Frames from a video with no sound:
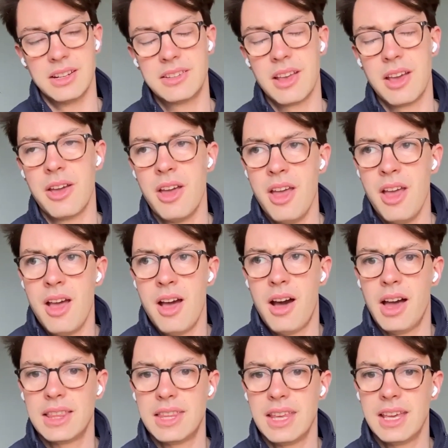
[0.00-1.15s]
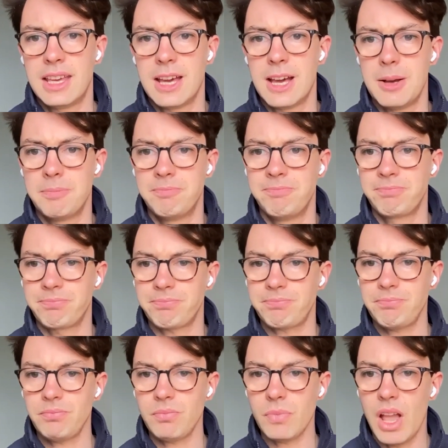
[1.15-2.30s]
So I think
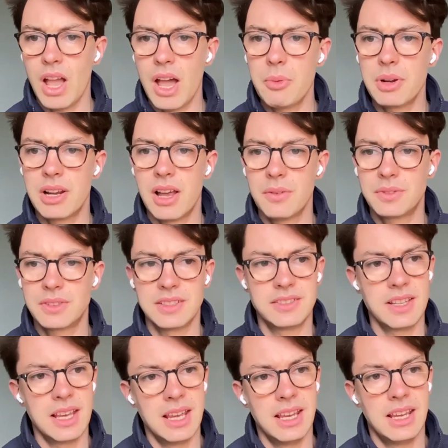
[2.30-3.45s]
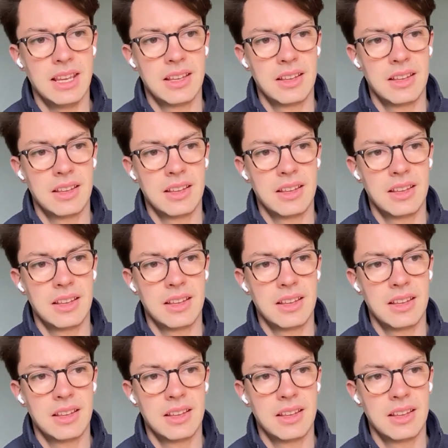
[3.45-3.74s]
I would love to see